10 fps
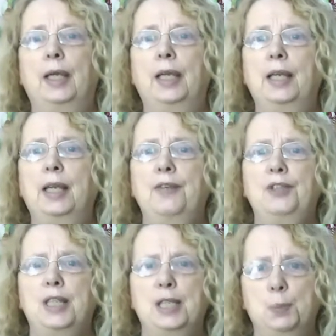He
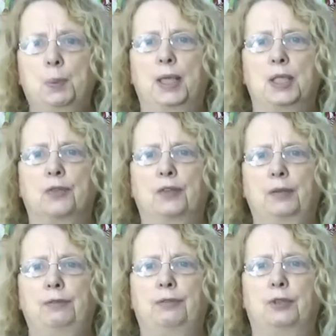left his place of
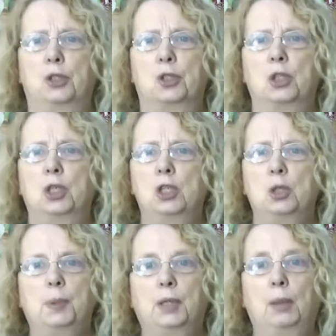comfort
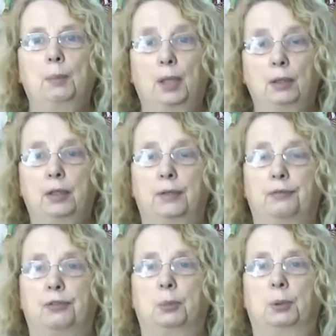to become
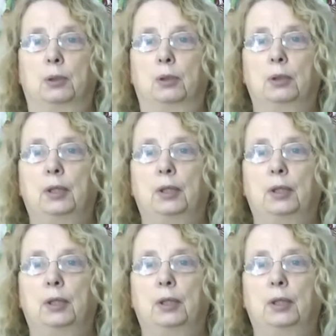uncomfortable.